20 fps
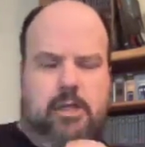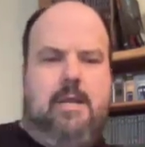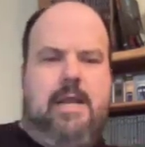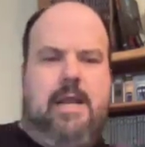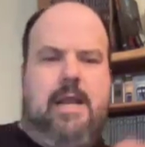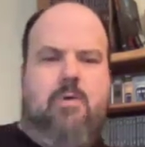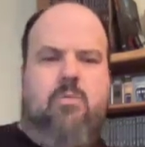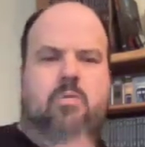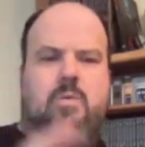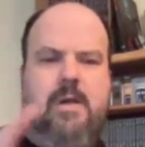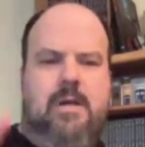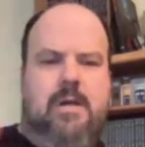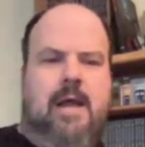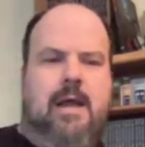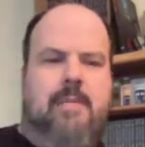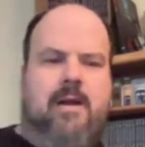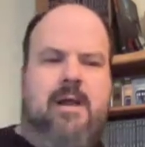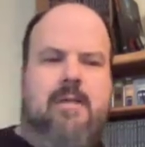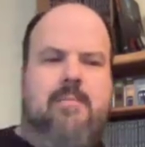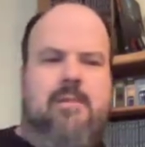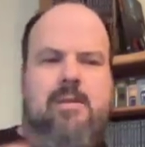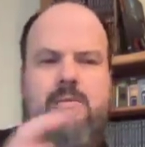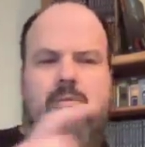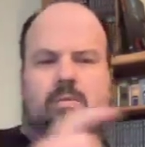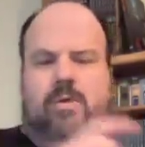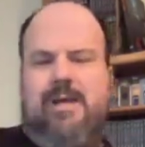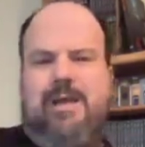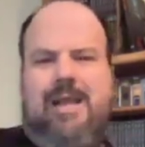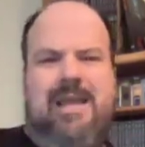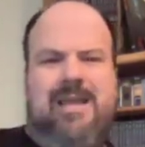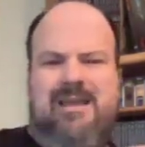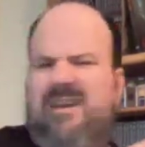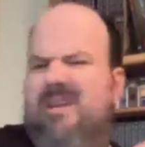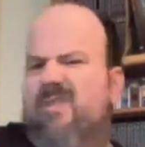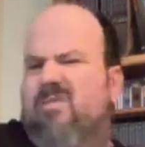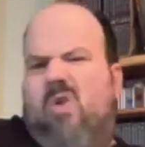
And I probably wouldn't. I could have